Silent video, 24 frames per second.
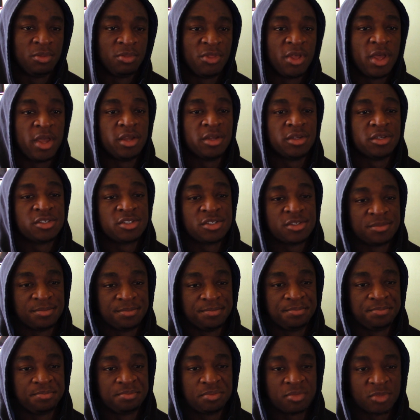Thanks.
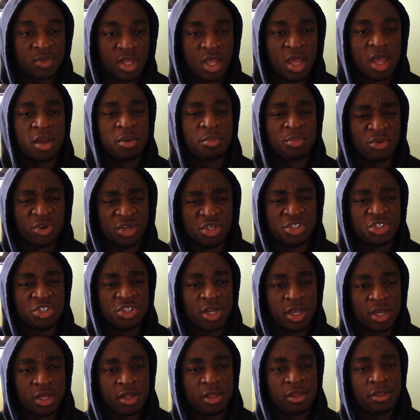I
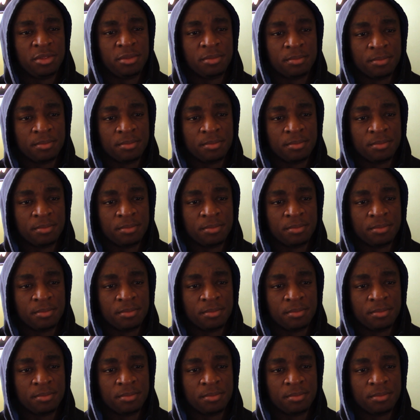appreciate it.